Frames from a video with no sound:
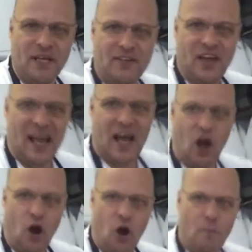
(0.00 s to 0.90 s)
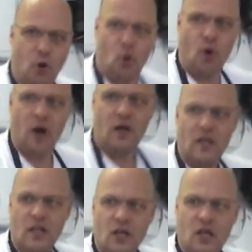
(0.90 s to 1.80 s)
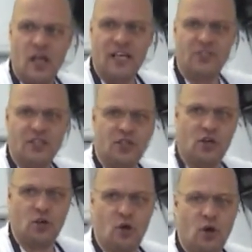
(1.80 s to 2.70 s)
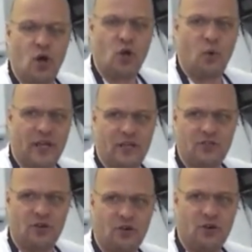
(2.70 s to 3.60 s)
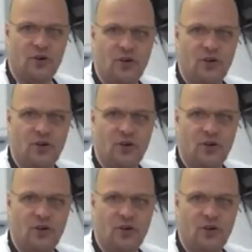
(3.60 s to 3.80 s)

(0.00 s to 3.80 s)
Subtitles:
that are more easy to cook, quicker to cook.